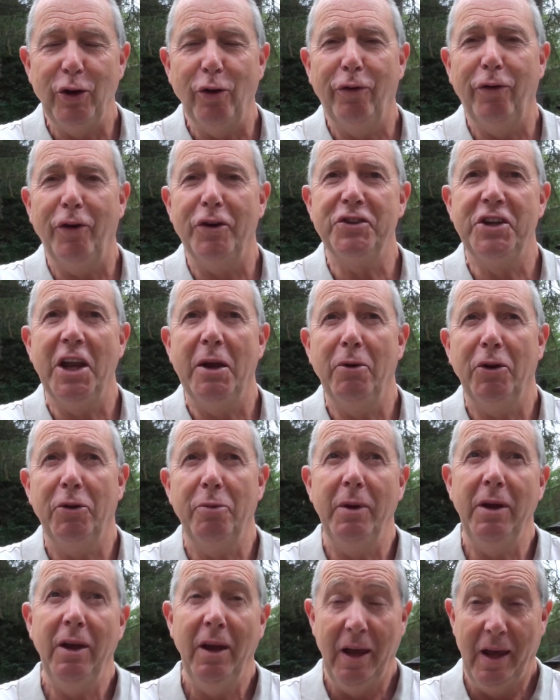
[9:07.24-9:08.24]
your first day
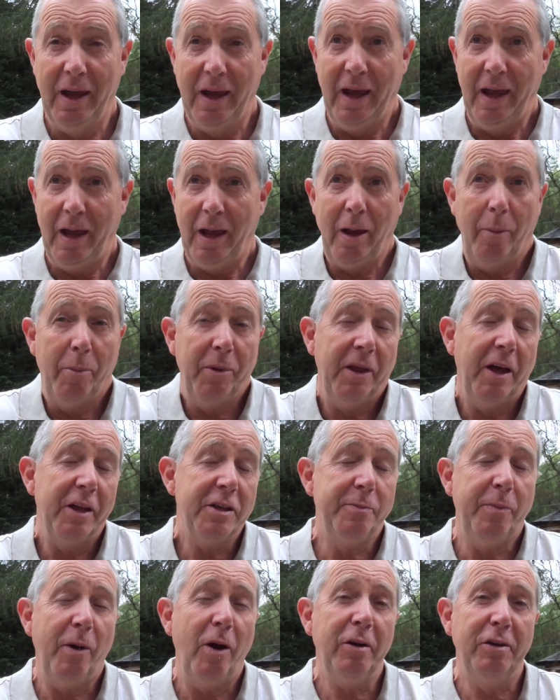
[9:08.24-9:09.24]
with me, uh, but
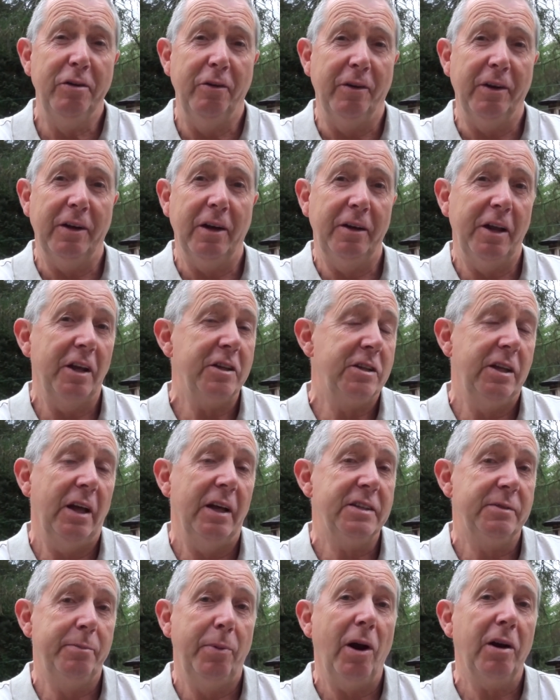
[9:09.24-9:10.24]
that's part of it, and that's,
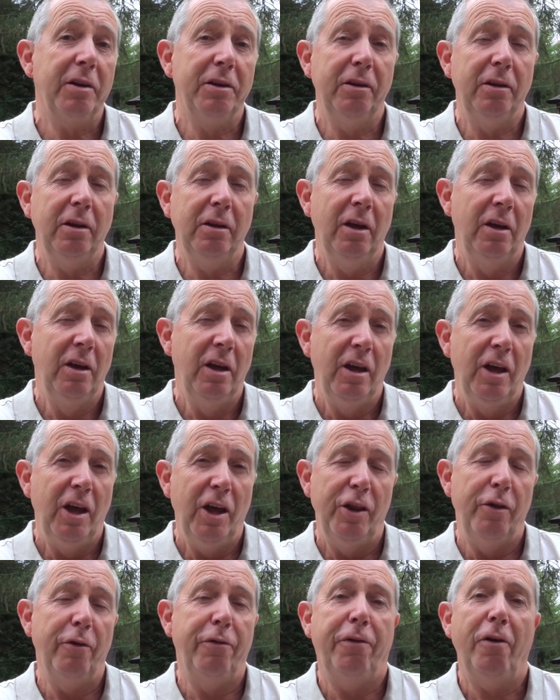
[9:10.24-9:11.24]
that's part of the,
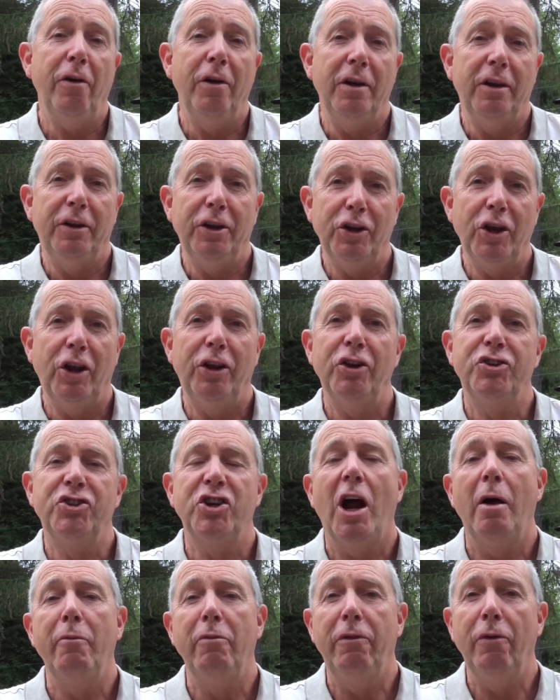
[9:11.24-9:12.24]
the fun and the, and the
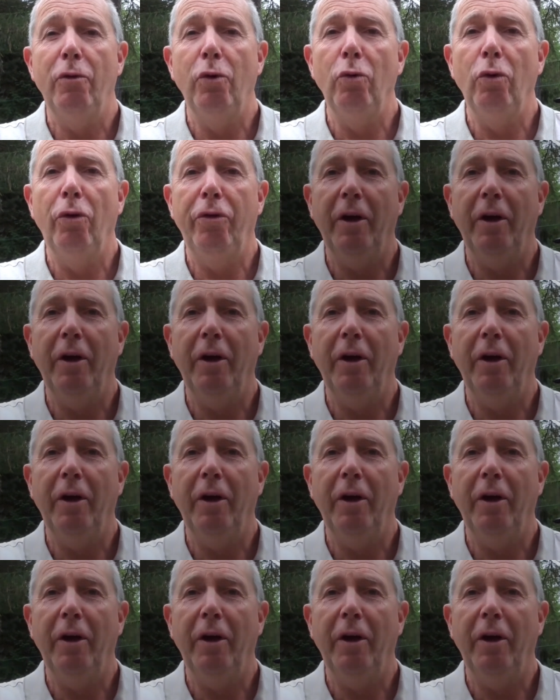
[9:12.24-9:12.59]
charm of the whole